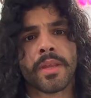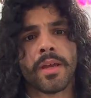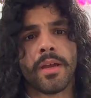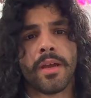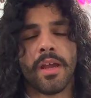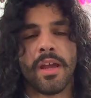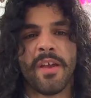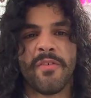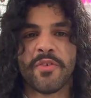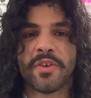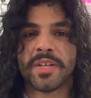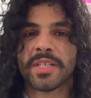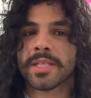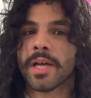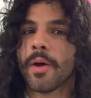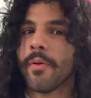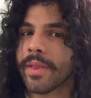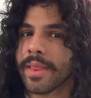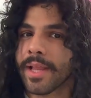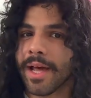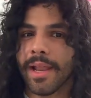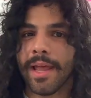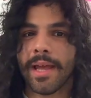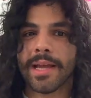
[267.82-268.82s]
If you're
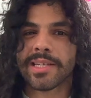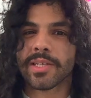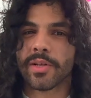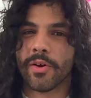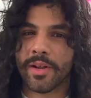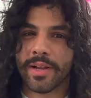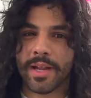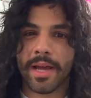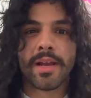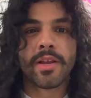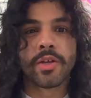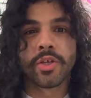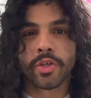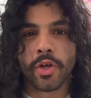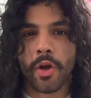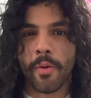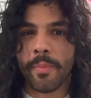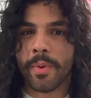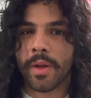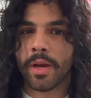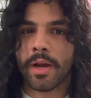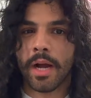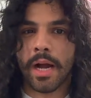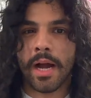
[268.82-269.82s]
someone that likes online
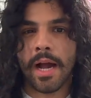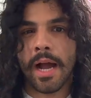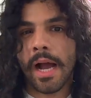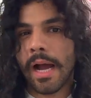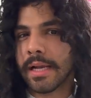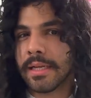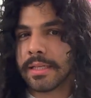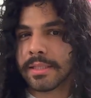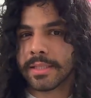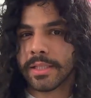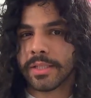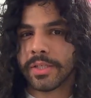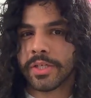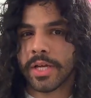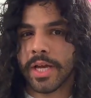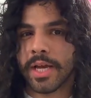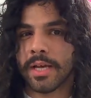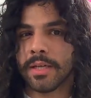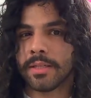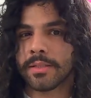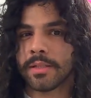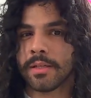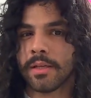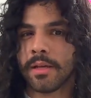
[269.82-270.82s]
shopping, I highly
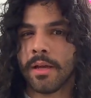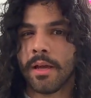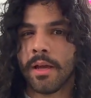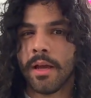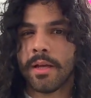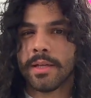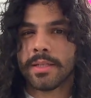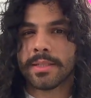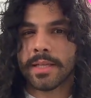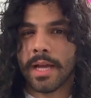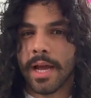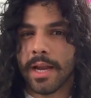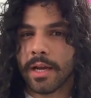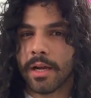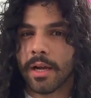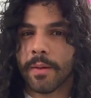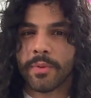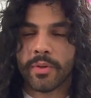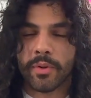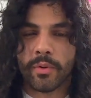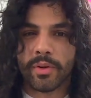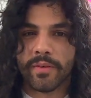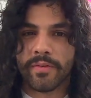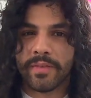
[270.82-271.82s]
suggest signing
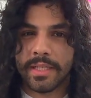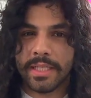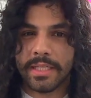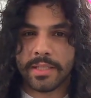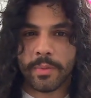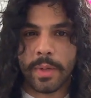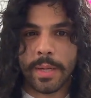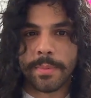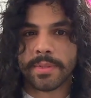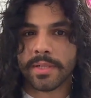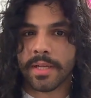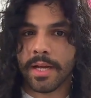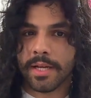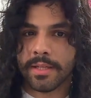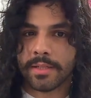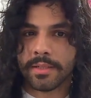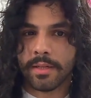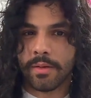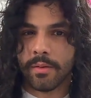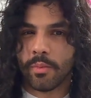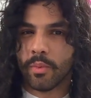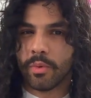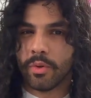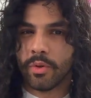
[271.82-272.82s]
up to all of these websites
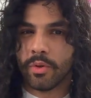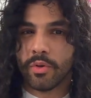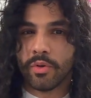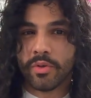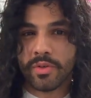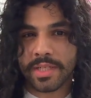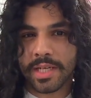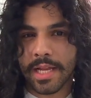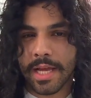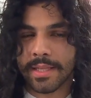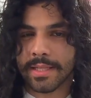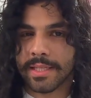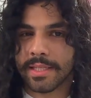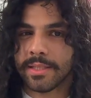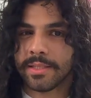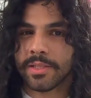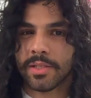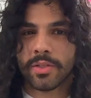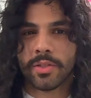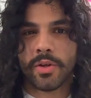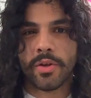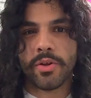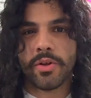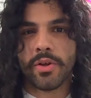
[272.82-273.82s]
newsletters
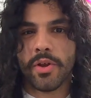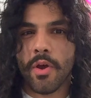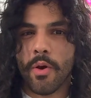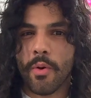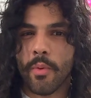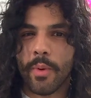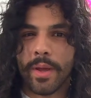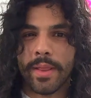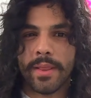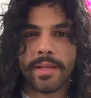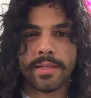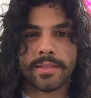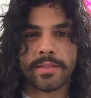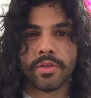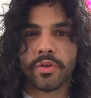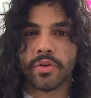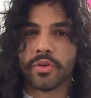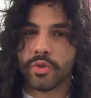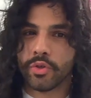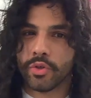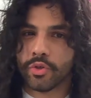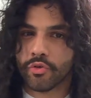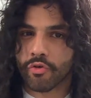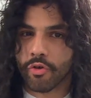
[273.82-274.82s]
so you know when there's a
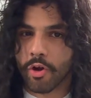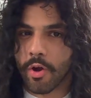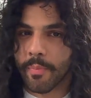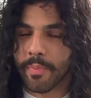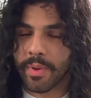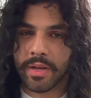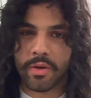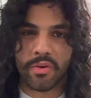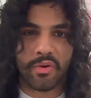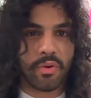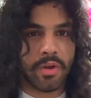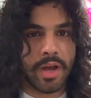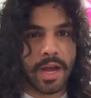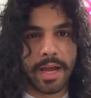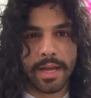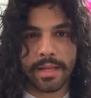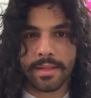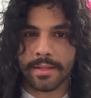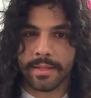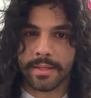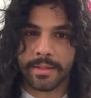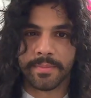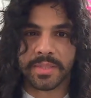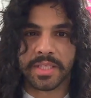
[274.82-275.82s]
new drop and new
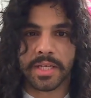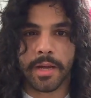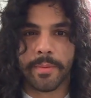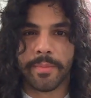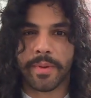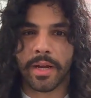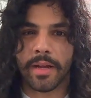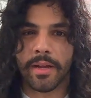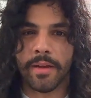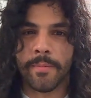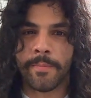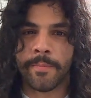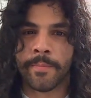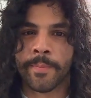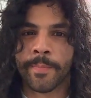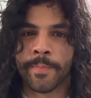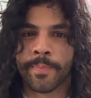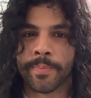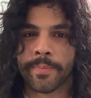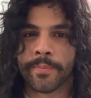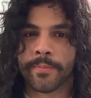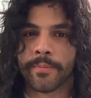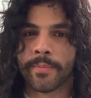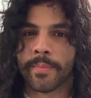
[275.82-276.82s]
items coming in.
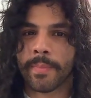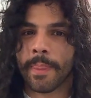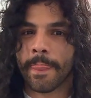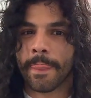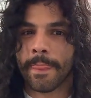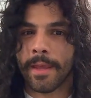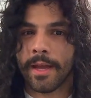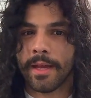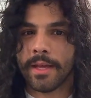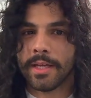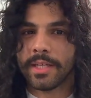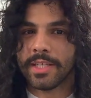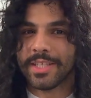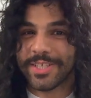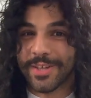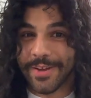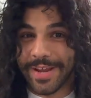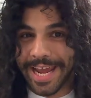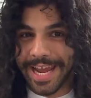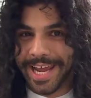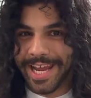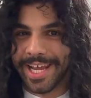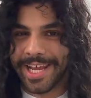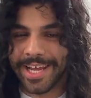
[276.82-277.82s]
So
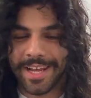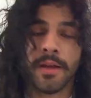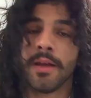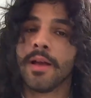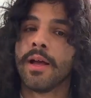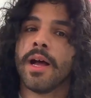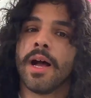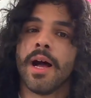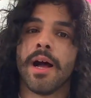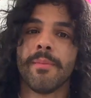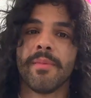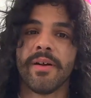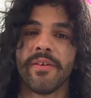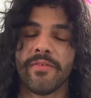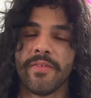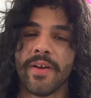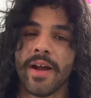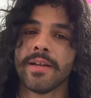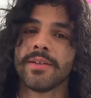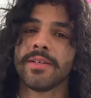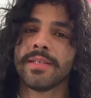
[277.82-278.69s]
yeah, and my final